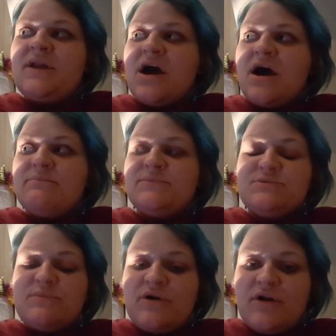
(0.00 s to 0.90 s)

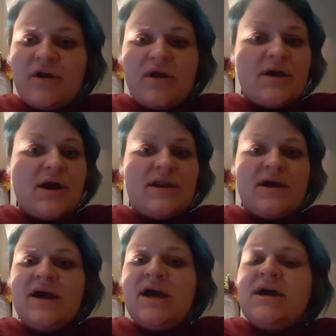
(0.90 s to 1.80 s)
Tomorrow, I'm
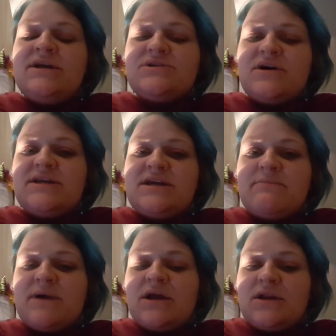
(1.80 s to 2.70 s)
gonna tidy up
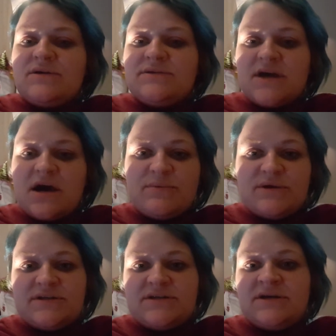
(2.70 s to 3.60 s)
my clothes
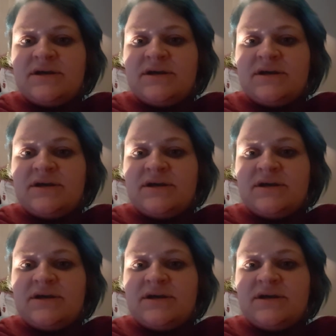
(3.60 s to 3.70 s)
cupboard.